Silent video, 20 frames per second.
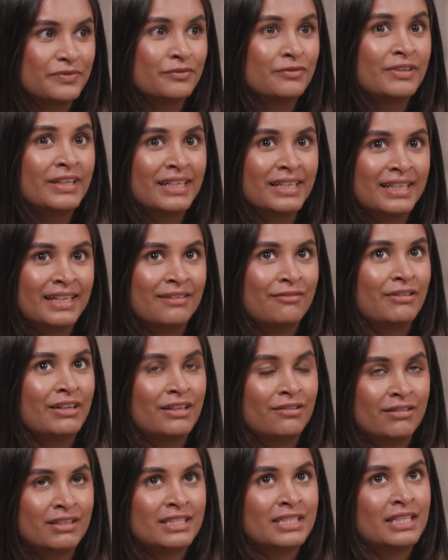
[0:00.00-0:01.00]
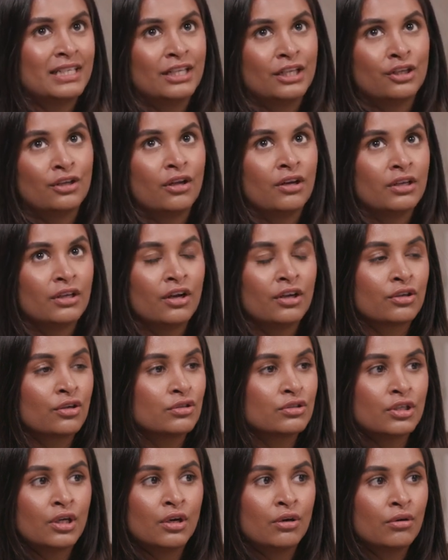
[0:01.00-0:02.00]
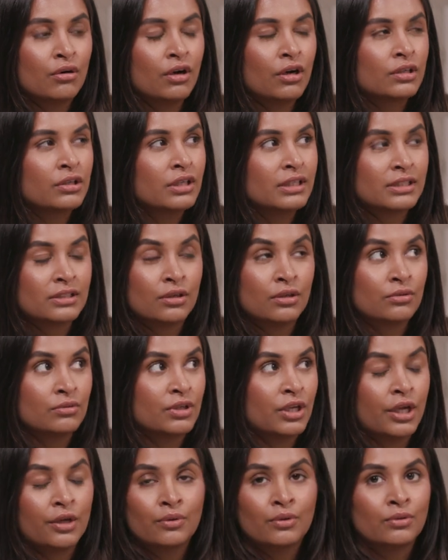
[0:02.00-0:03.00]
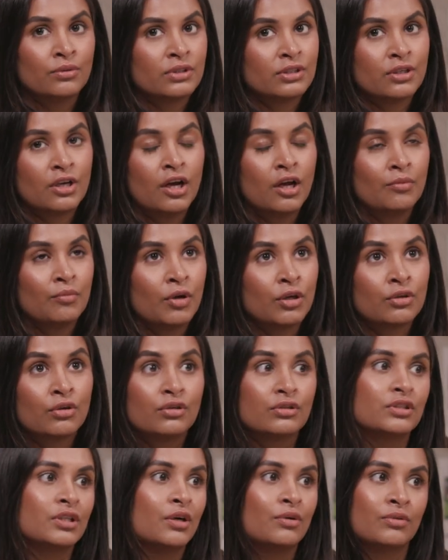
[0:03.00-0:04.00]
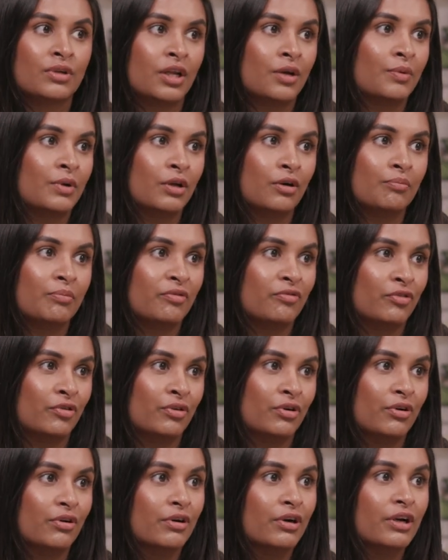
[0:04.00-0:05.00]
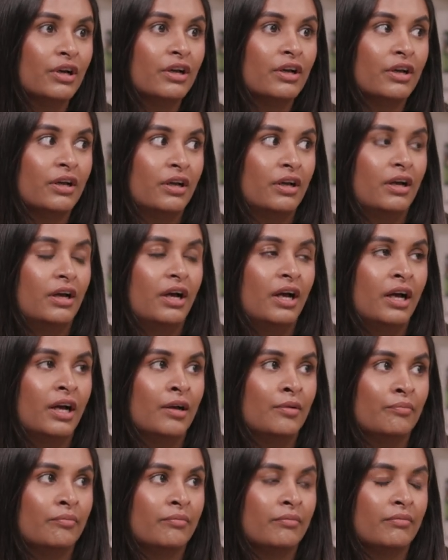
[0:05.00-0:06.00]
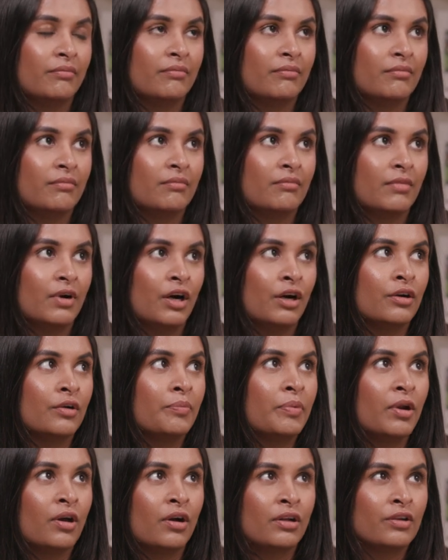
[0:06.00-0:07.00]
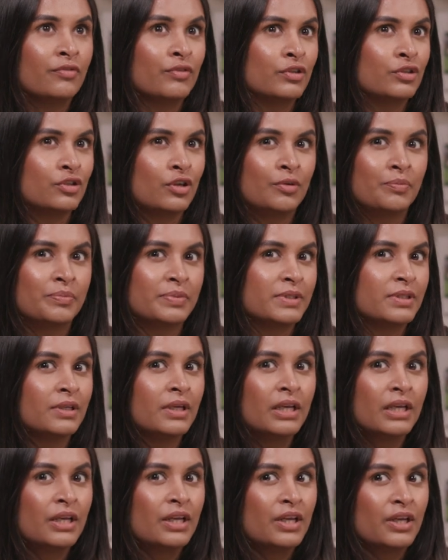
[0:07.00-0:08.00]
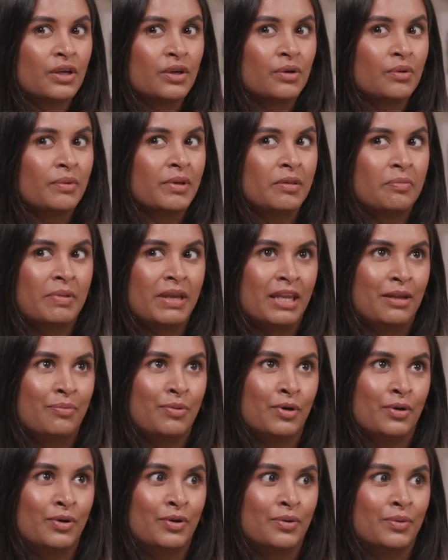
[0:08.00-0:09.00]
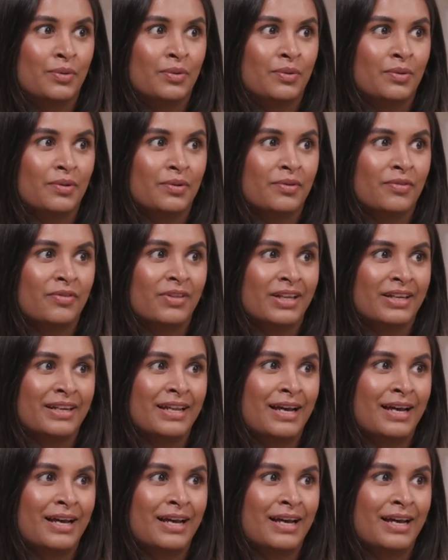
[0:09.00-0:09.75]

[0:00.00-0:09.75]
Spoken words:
really resilient. Like I get told no all the time. I got told no a lot before. I applied for jobs with people that